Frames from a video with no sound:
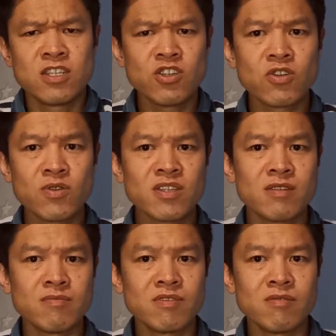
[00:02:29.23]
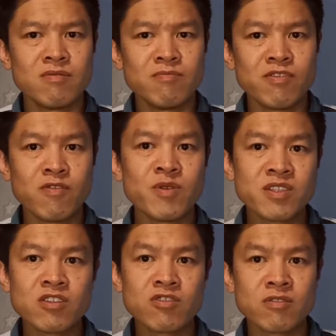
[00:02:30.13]
This shows that
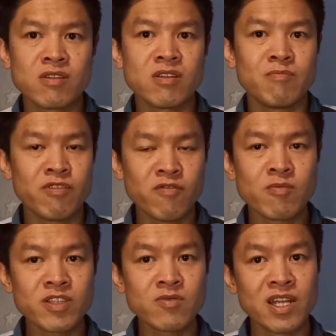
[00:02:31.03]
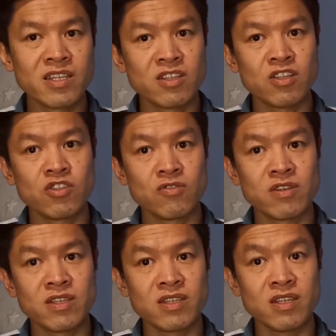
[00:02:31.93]
performance-related
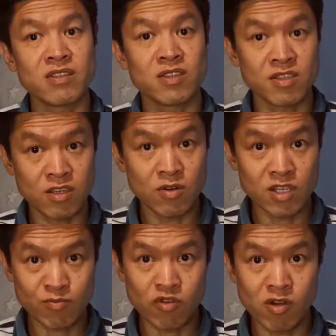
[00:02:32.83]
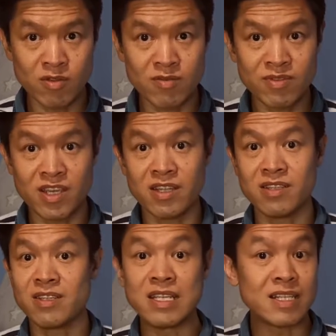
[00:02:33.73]
injuries is a serious problem
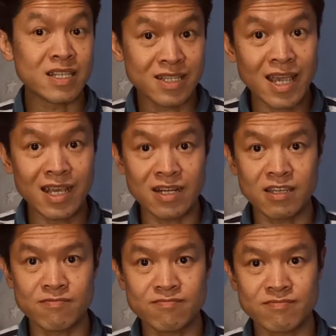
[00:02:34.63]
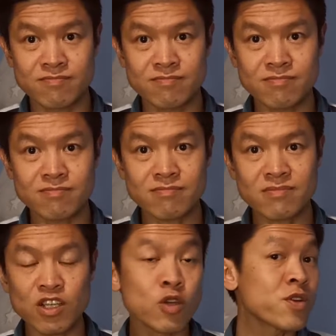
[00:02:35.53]
that needs tackling.
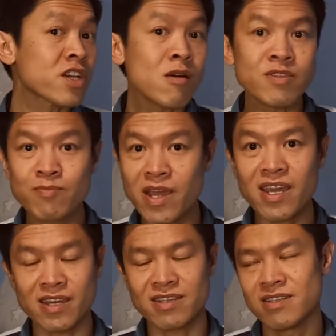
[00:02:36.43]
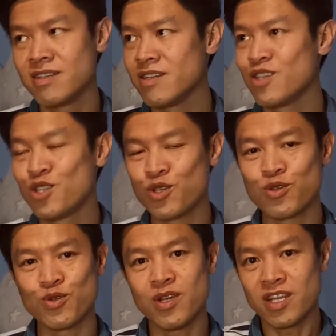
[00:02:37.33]
So which comes back
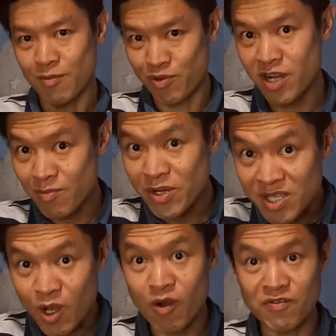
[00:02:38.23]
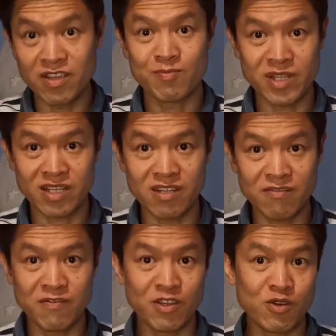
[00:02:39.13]
to the purpose of this
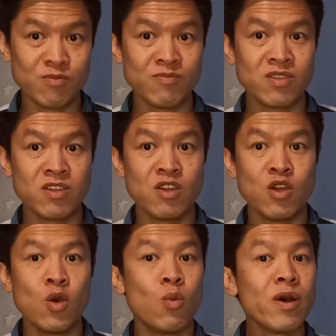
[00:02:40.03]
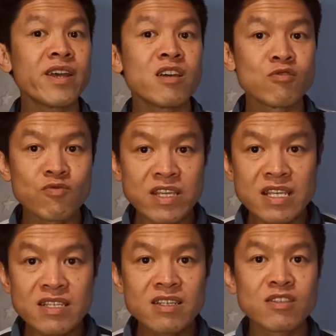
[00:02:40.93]
particular video. What are the
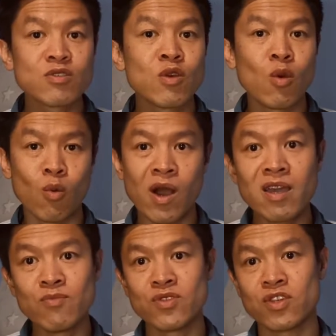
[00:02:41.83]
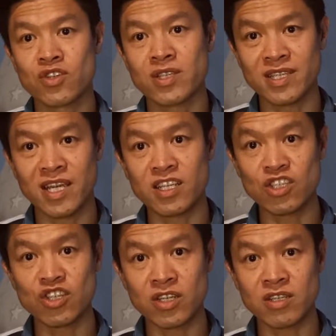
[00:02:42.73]
reasons why musicians get
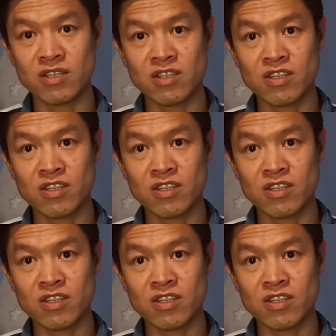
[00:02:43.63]
injured?